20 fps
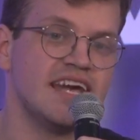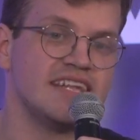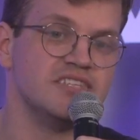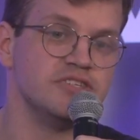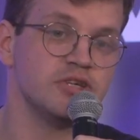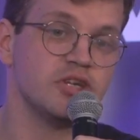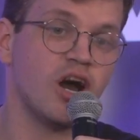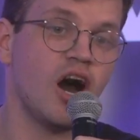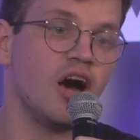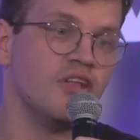And
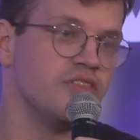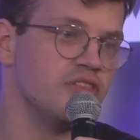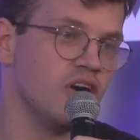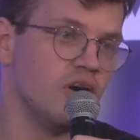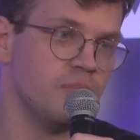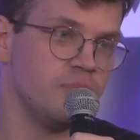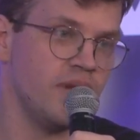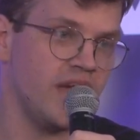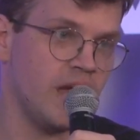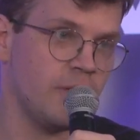you
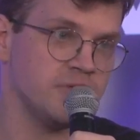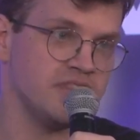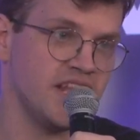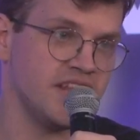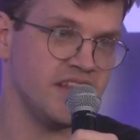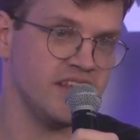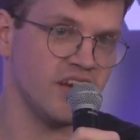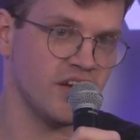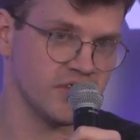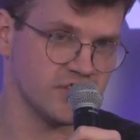cannot pay with
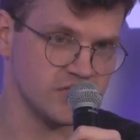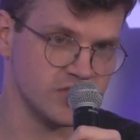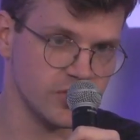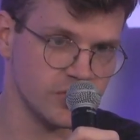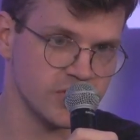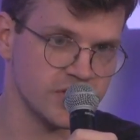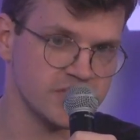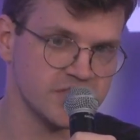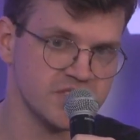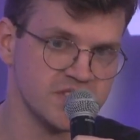any other
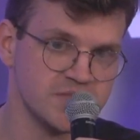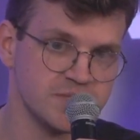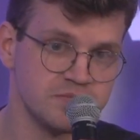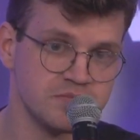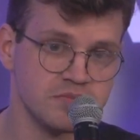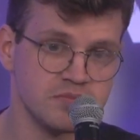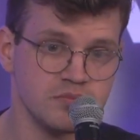tokens.